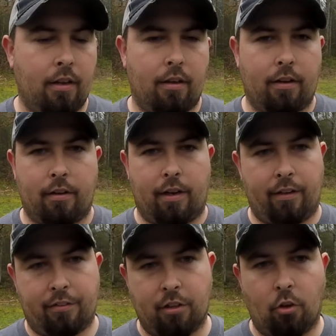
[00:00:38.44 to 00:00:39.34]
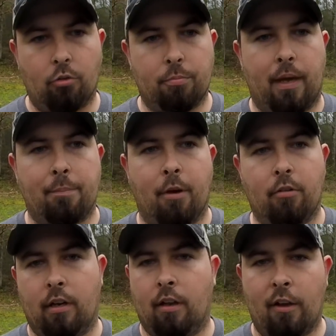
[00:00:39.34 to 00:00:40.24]
I sold my boat
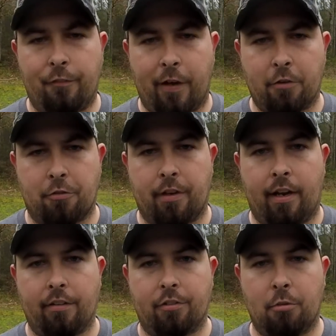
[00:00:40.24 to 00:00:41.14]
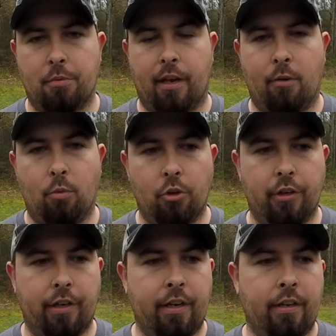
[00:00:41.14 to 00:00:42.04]
a lot faster than I assumed that I
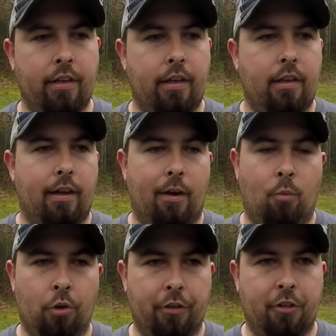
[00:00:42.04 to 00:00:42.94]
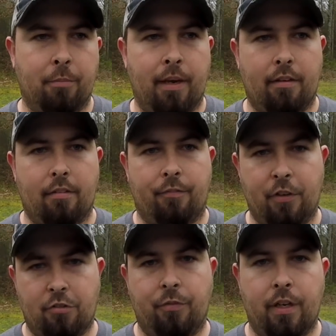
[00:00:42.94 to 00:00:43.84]
would. I wanted to make
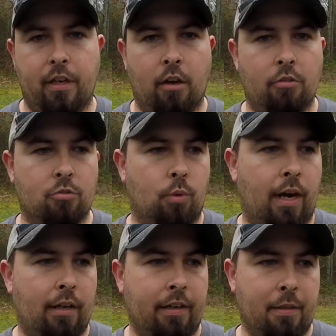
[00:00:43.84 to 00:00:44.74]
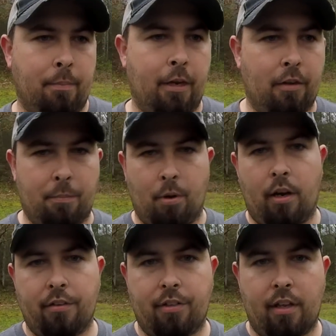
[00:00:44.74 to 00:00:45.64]
fishing videos while in the middle of the
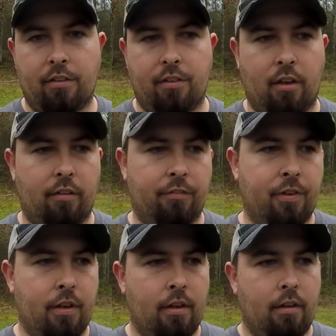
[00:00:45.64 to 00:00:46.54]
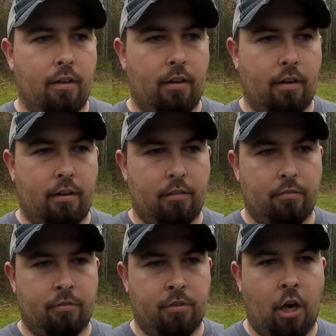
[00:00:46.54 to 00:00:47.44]
process of
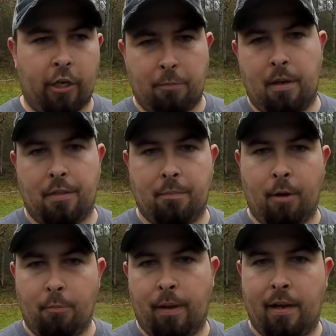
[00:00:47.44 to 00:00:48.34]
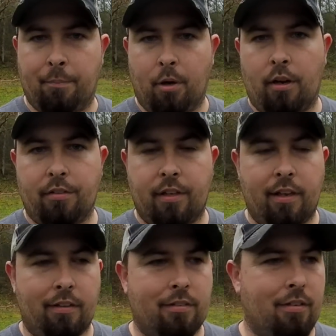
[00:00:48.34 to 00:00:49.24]
documenting the boat buying
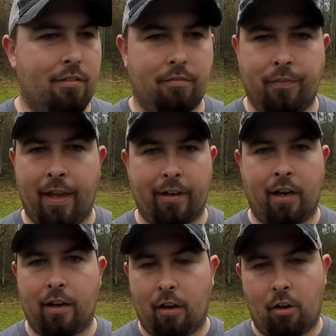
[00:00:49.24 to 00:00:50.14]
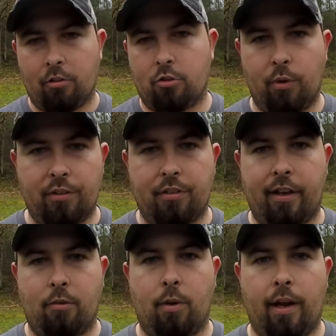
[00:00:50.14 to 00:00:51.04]
process. That got all twisted
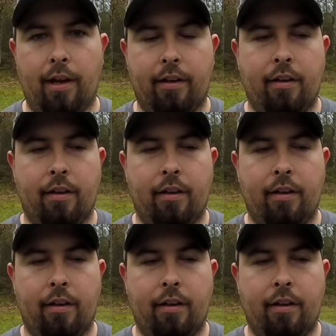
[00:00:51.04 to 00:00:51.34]
out of whack.